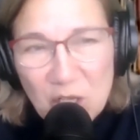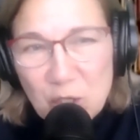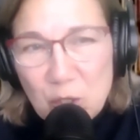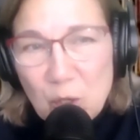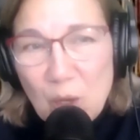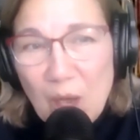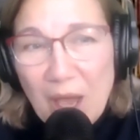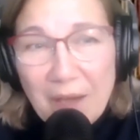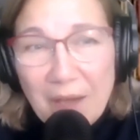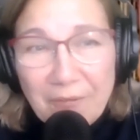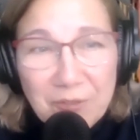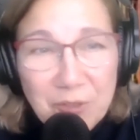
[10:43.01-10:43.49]

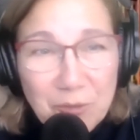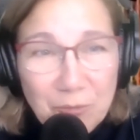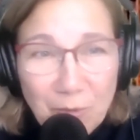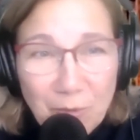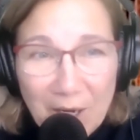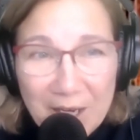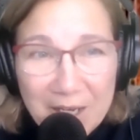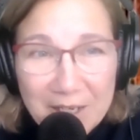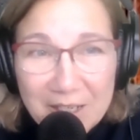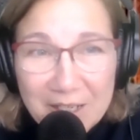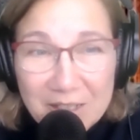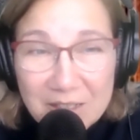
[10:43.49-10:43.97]
you have to
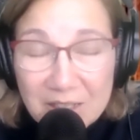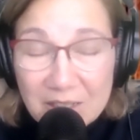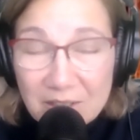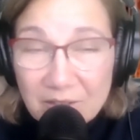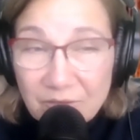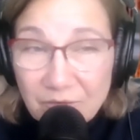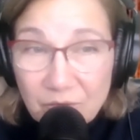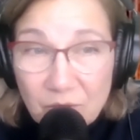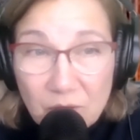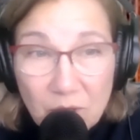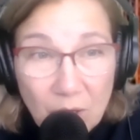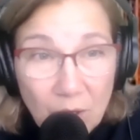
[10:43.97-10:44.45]
write as
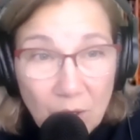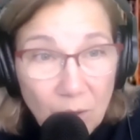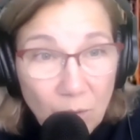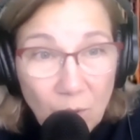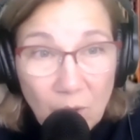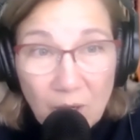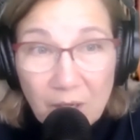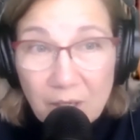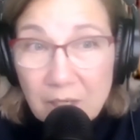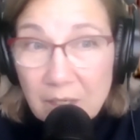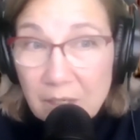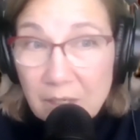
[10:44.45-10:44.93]
if no
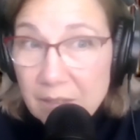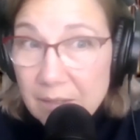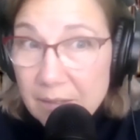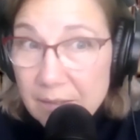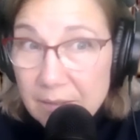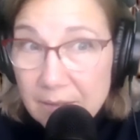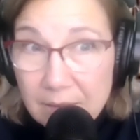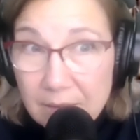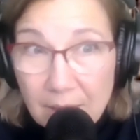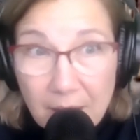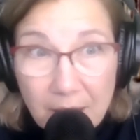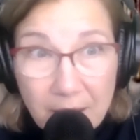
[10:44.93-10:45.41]
one
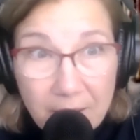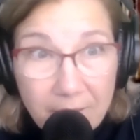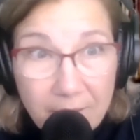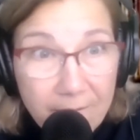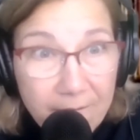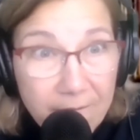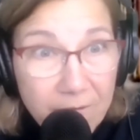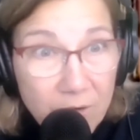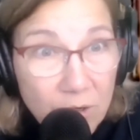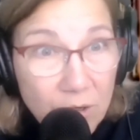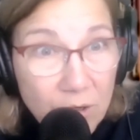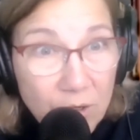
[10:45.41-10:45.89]
is
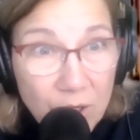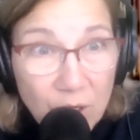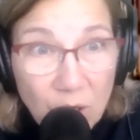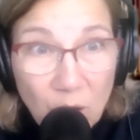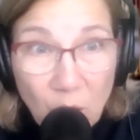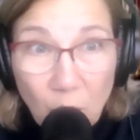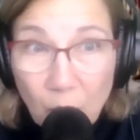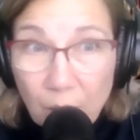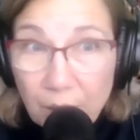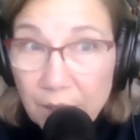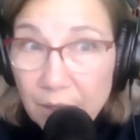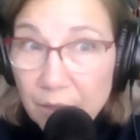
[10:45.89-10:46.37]
ever
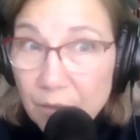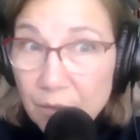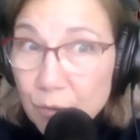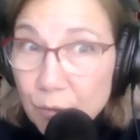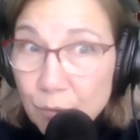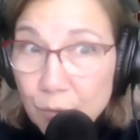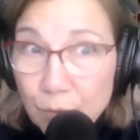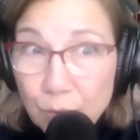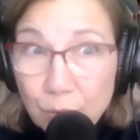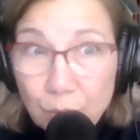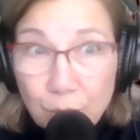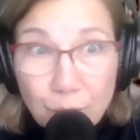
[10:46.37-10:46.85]
going
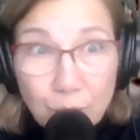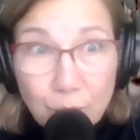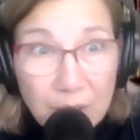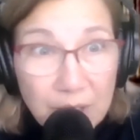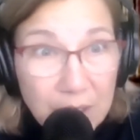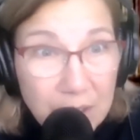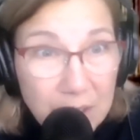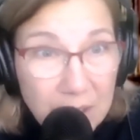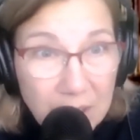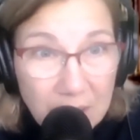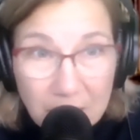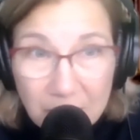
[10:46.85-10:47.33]
to
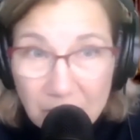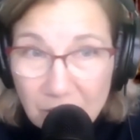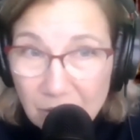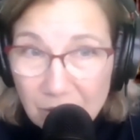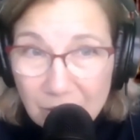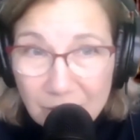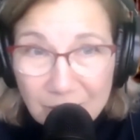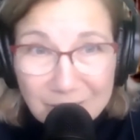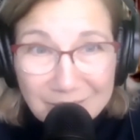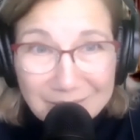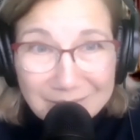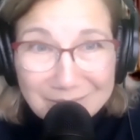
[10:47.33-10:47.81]
read
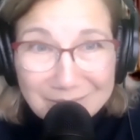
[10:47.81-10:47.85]
it.